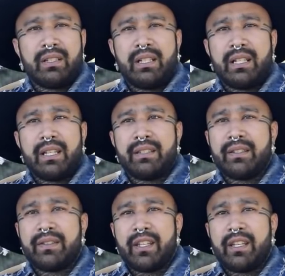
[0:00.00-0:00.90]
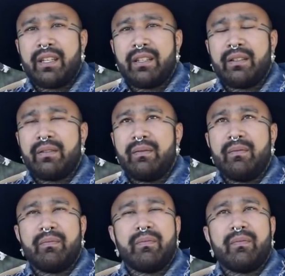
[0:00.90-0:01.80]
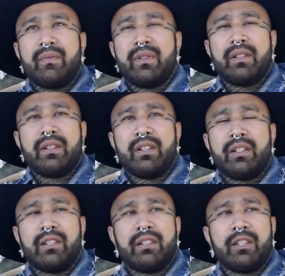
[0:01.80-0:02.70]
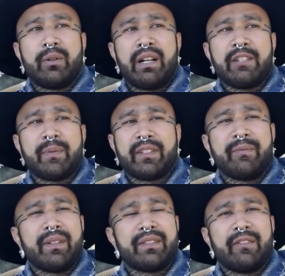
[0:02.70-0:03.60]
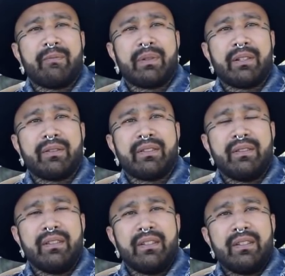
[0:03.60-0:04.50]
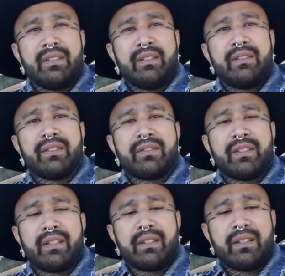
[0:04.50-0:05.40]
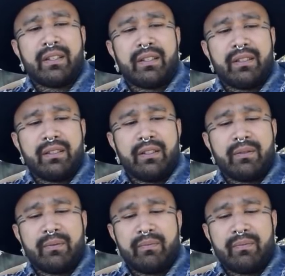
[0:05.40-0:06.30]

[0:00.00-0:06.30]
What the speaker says: I hate to say a lower aspect of myself, but I would just say that, you know,